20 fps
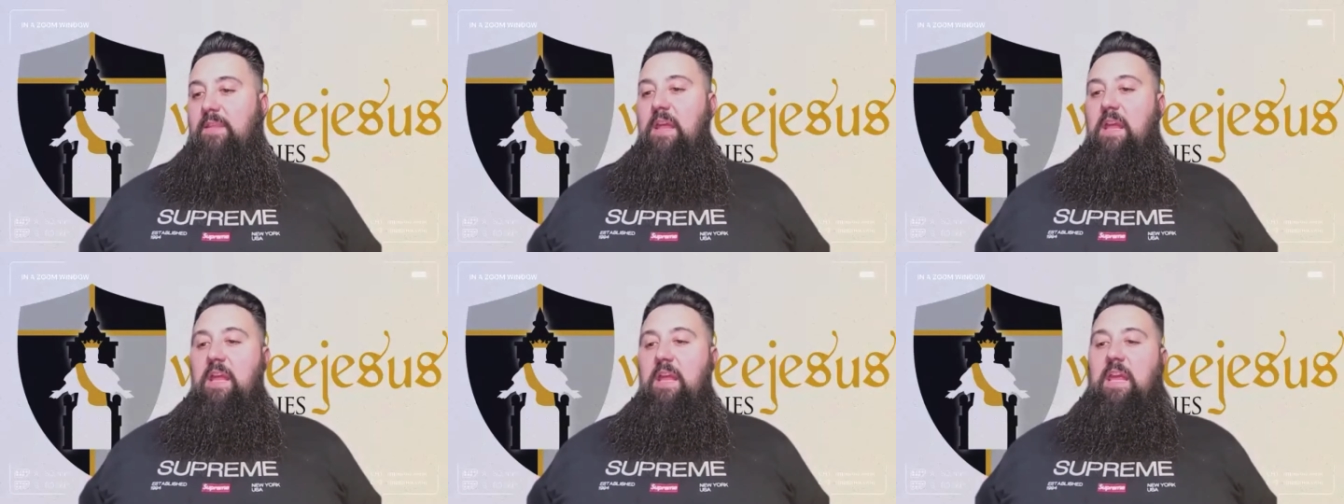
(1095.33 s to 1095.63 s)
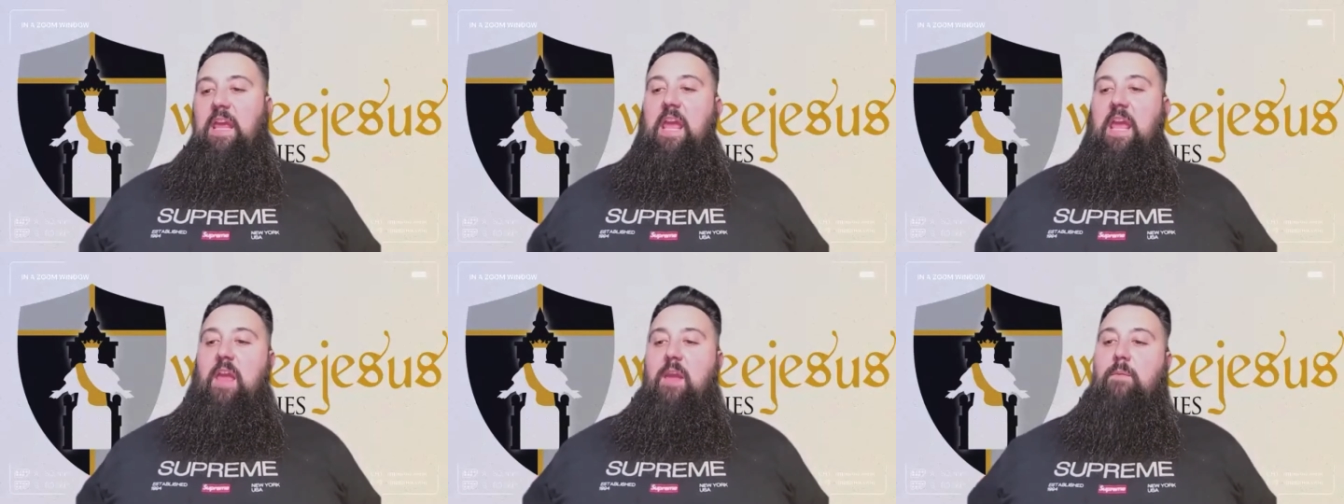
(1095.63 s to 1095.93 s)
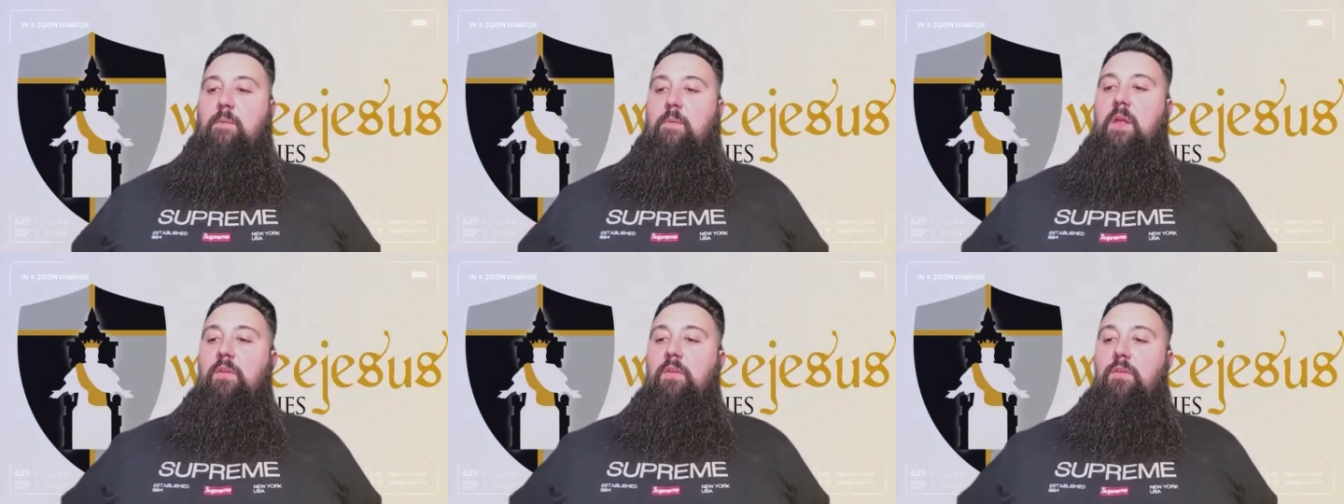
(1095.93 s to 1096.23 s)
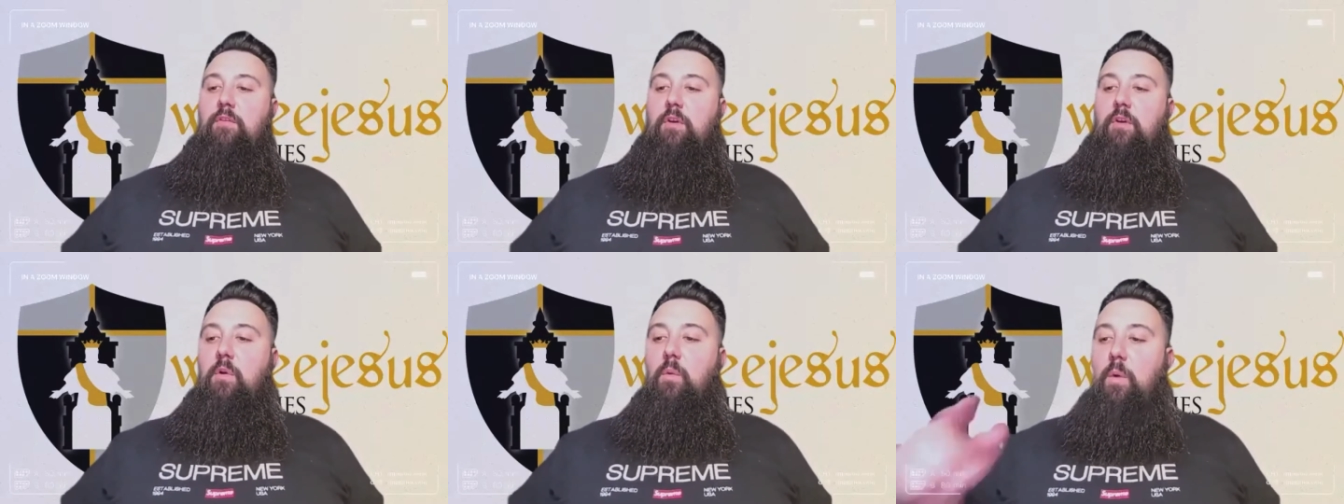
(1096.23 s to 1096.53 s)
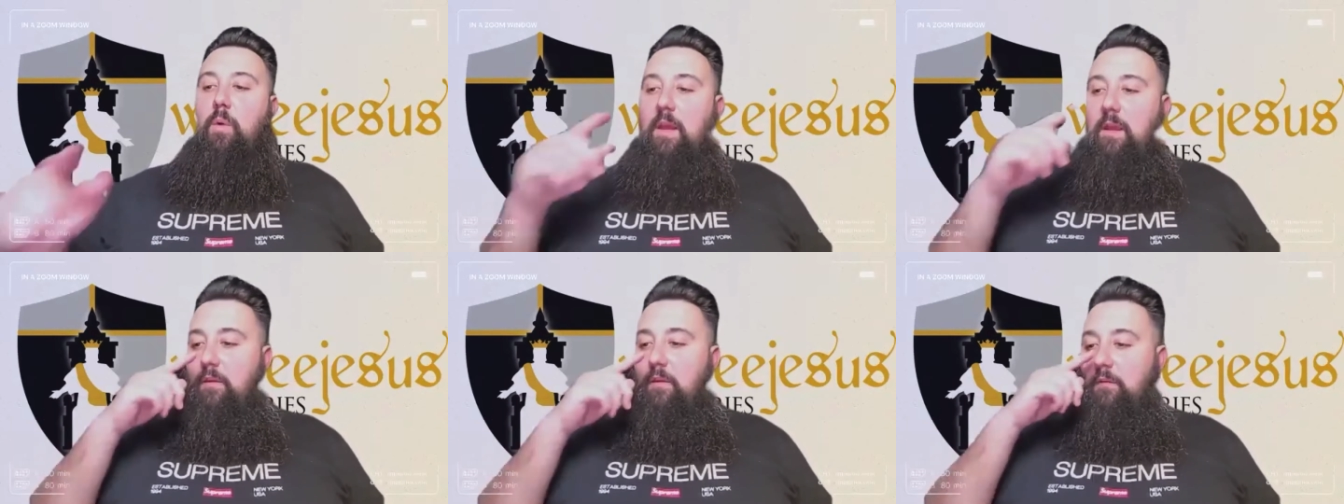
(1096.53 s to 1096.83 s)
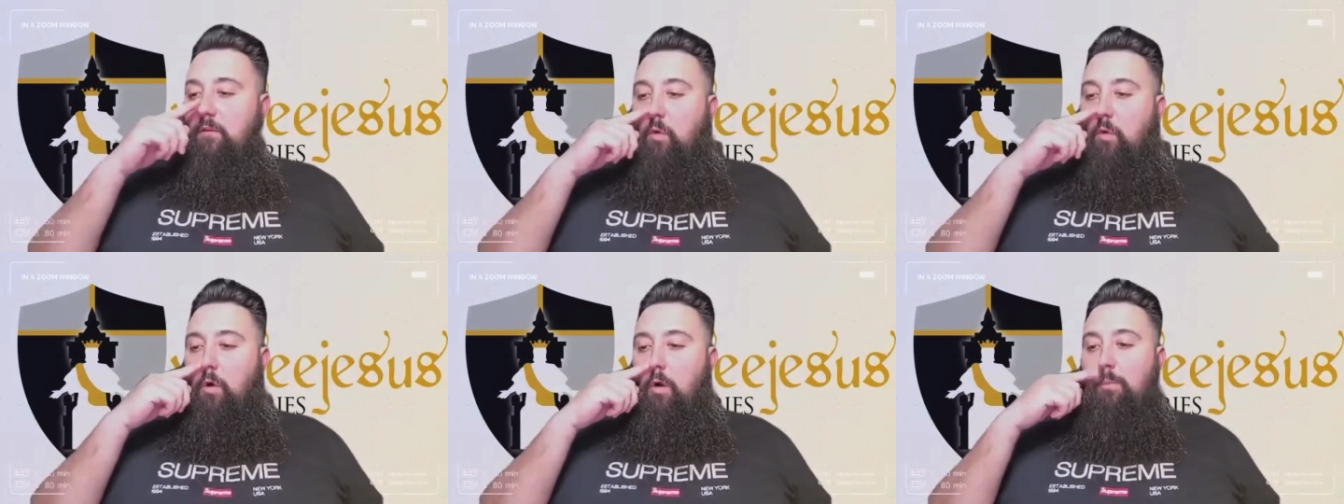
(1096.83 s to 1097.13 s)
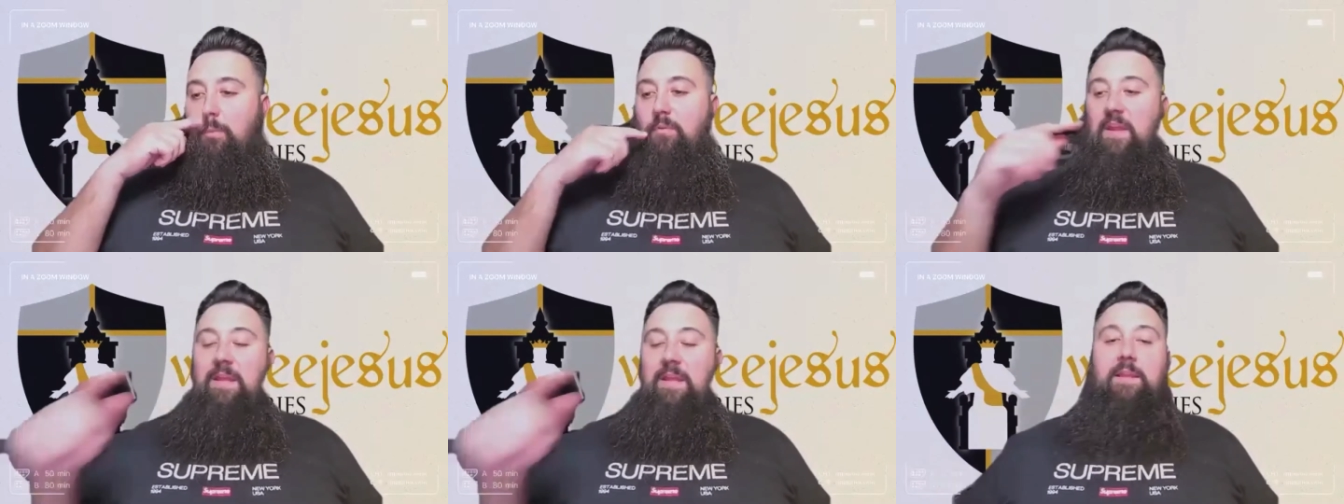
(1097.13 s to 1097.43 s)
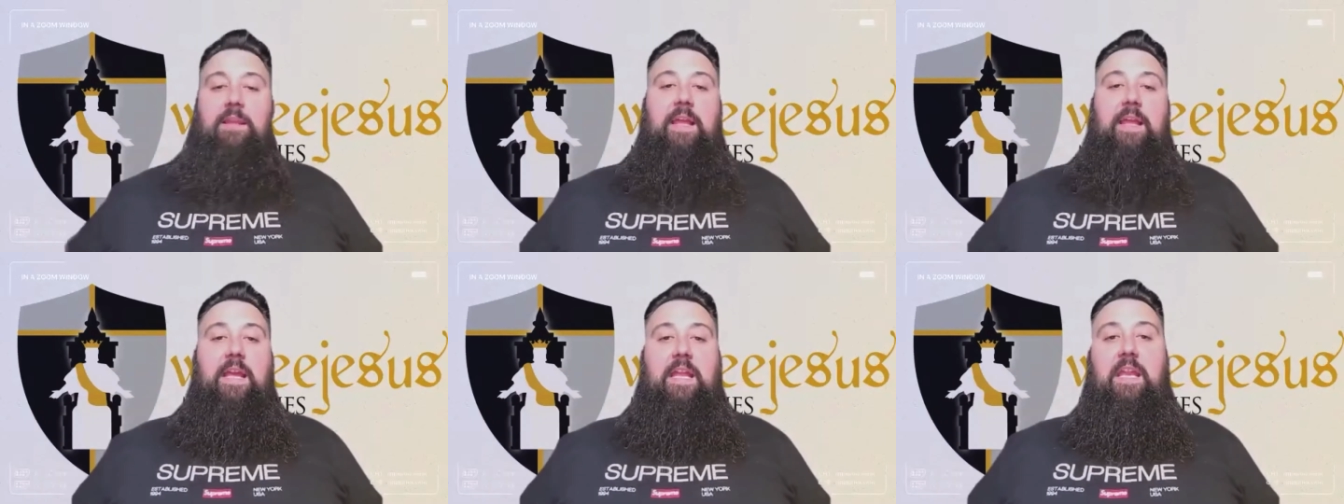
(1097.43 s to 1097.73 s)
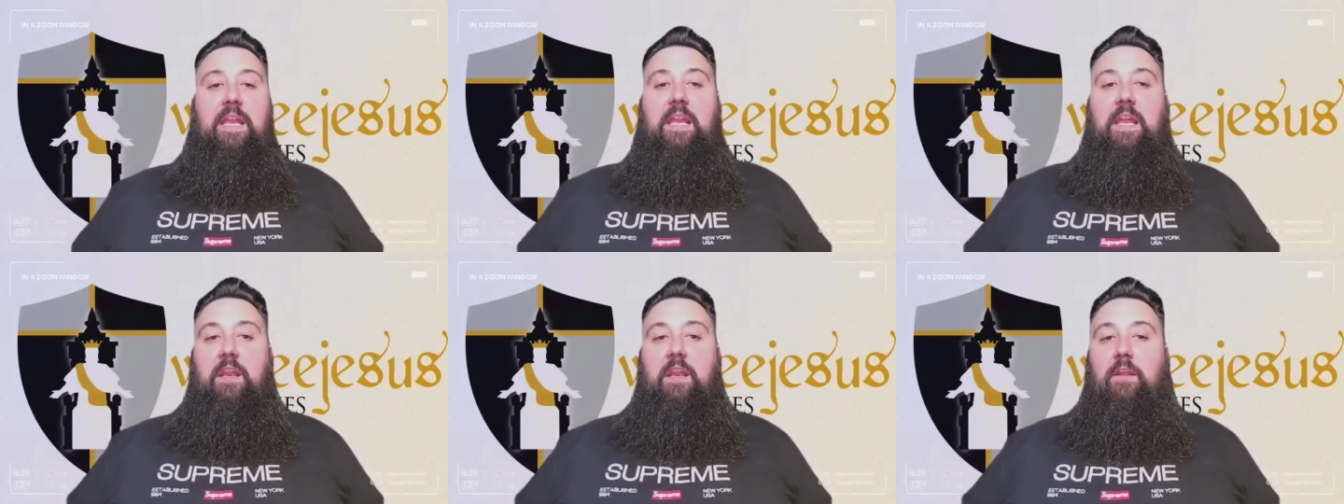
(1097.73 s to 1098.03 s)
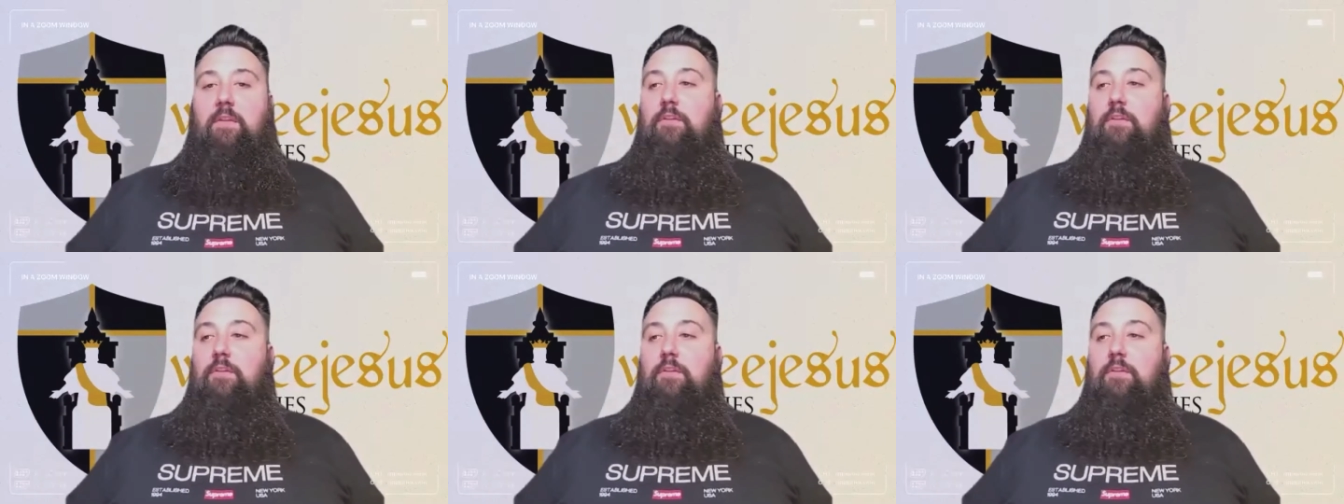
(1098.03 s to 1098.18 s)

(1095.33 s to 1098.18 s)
they came and took away his corpse and laid it in a